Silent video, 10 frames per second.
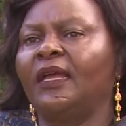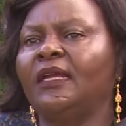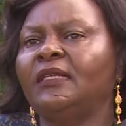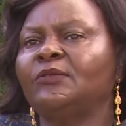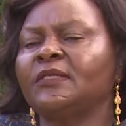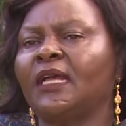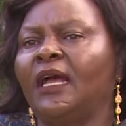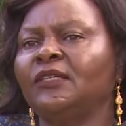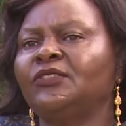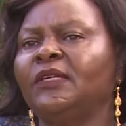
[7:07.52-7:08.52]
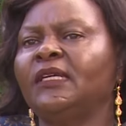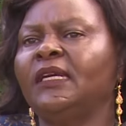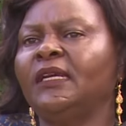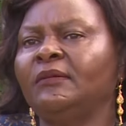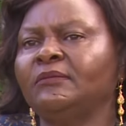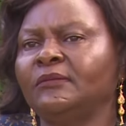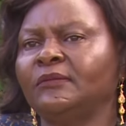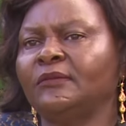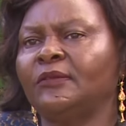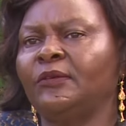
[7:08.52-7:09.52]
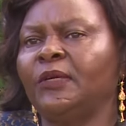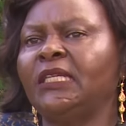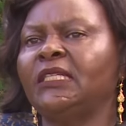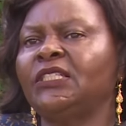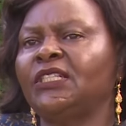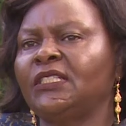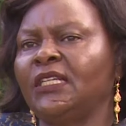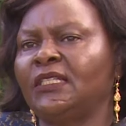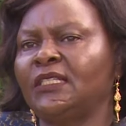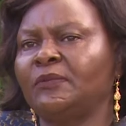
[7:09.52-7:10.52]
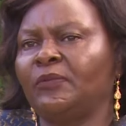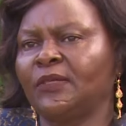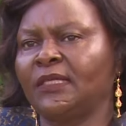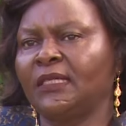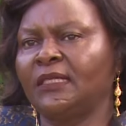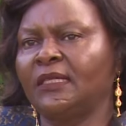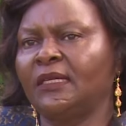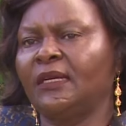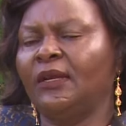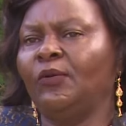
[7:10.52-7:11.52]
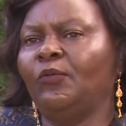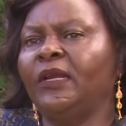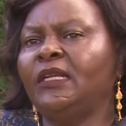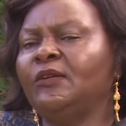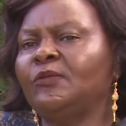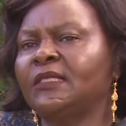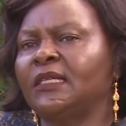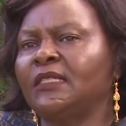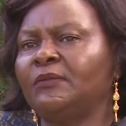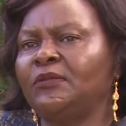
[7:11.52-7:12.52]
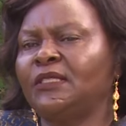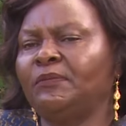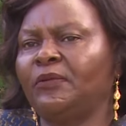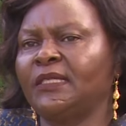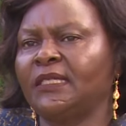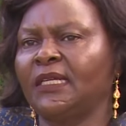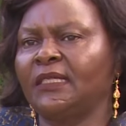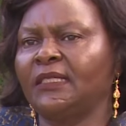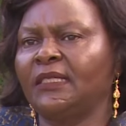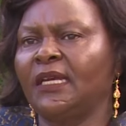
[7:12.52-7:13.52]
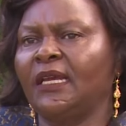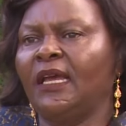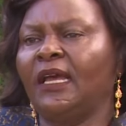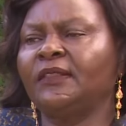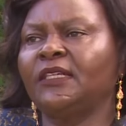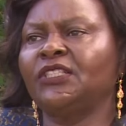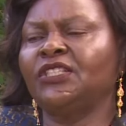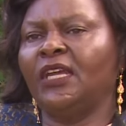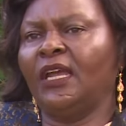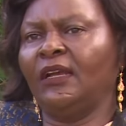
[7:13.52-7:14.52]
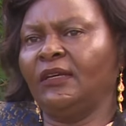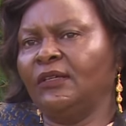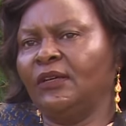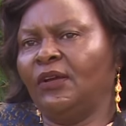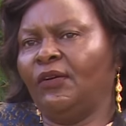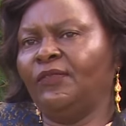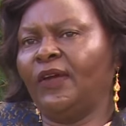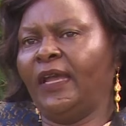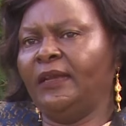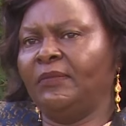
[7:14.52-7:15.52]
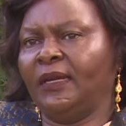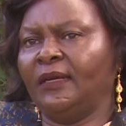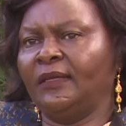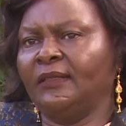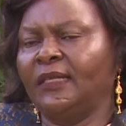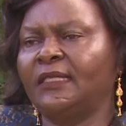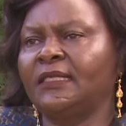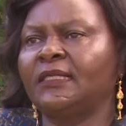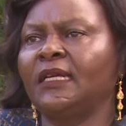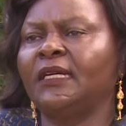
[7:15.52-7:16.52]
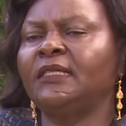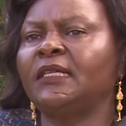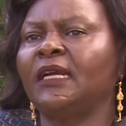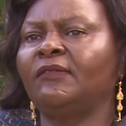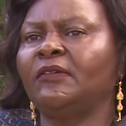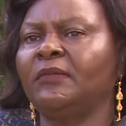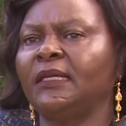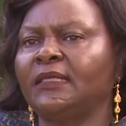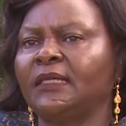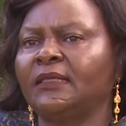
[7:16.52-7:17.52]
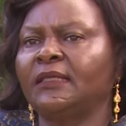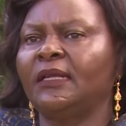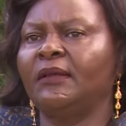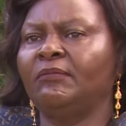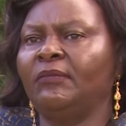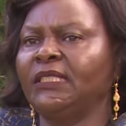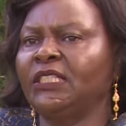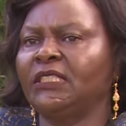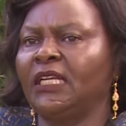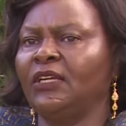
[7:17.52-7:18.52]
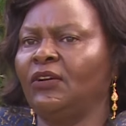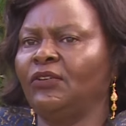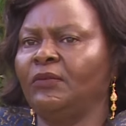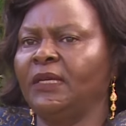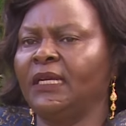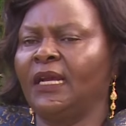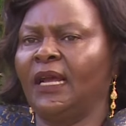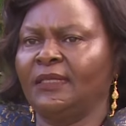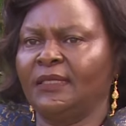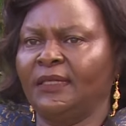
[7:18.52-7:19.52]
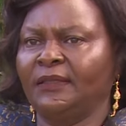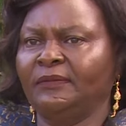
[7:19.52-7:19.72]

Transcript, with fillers: It was actually him who initiated this process when he was the Deputy President and the Chair of IBEC, that is the Intergovernmental Budget and Economic Council.